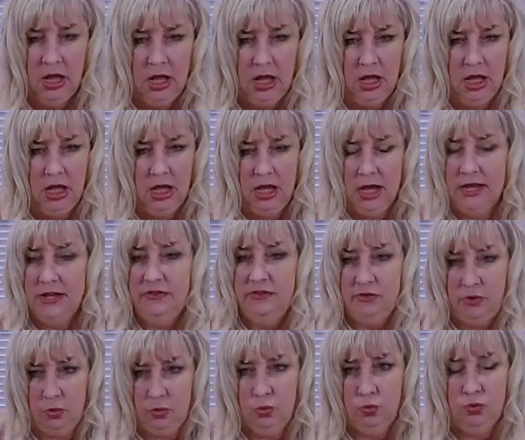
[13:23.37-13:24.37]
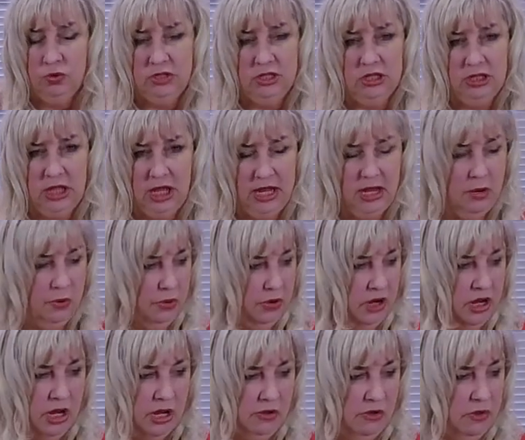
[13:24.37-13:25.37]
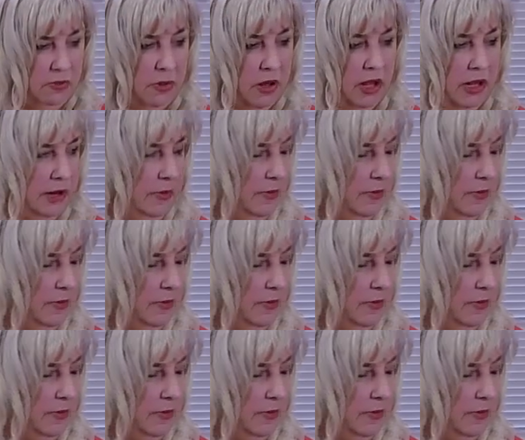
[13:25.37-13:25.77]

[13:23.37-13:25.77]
I don't like working with poly